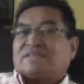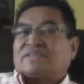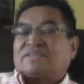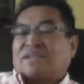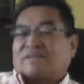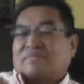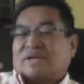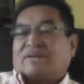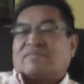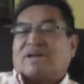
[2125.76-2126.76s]
Just like
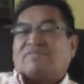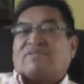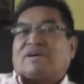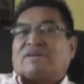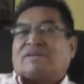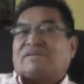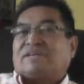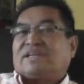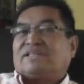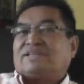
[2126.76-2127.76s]
my grandfather,
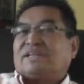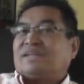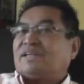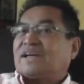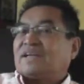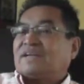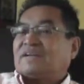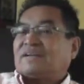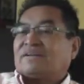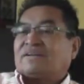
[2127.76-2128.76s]
he had
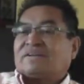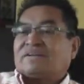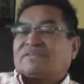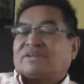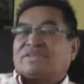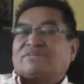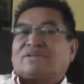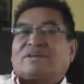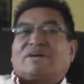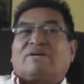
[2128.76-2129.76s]
what you
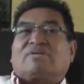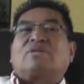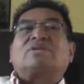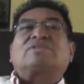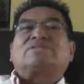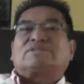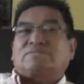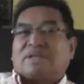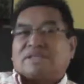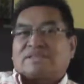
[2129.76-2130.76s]
would call horse
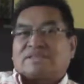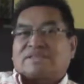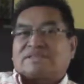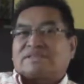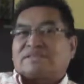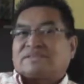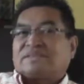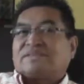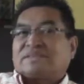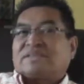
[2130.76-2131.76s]
medicine,
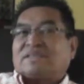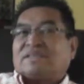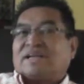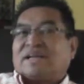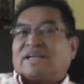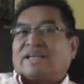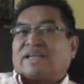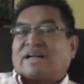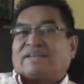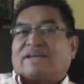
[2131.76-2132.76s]
and he
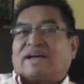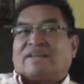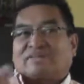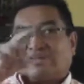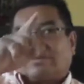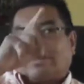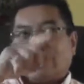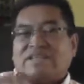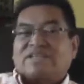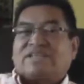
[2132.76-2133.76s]
got that through
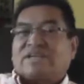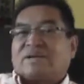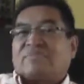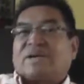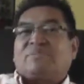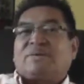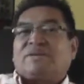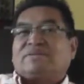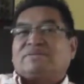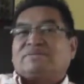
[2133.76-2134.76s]
fasting at Bear
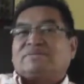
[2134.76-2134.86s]
Butte.